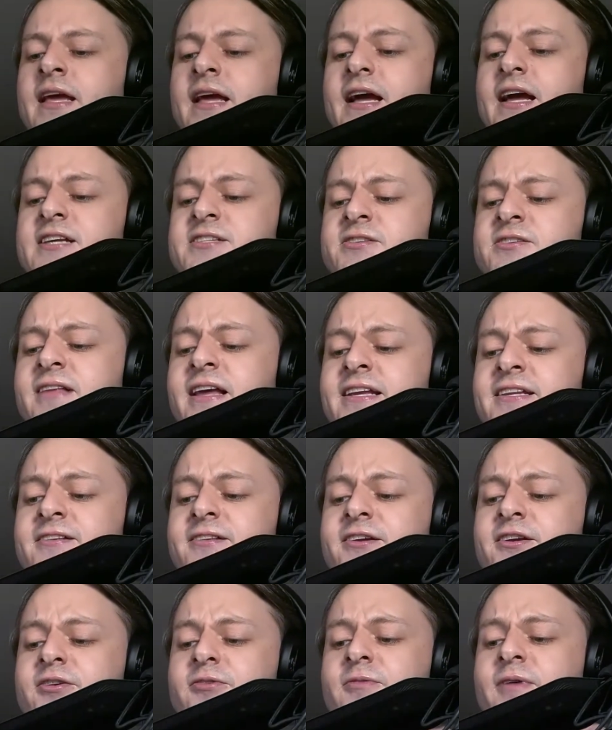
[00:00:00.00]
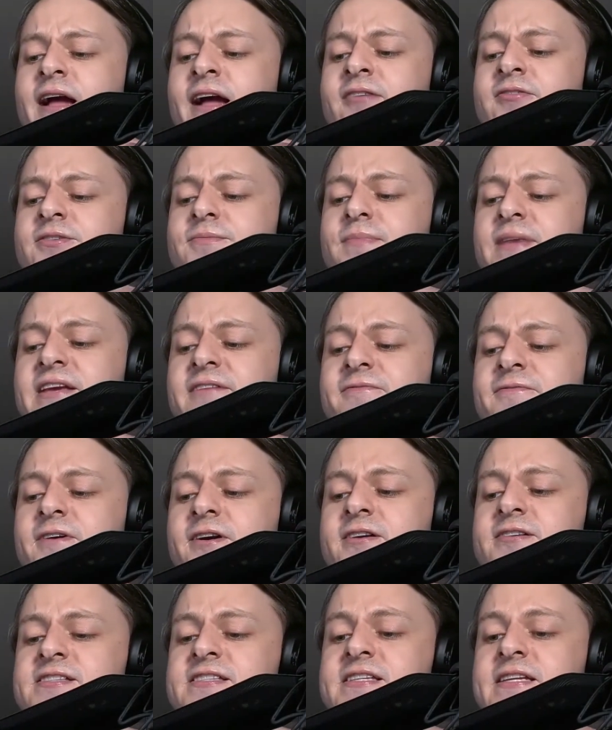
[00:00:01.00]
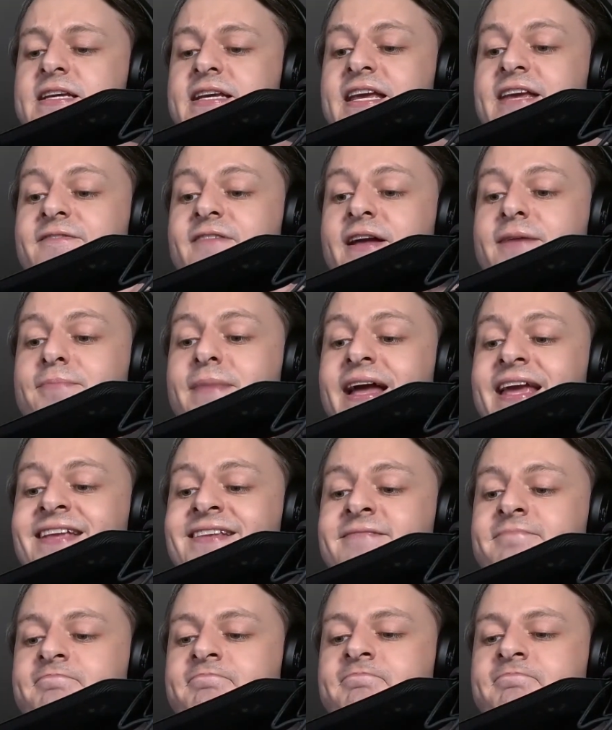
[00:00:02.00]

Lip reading: I should like to look around me first, if I might.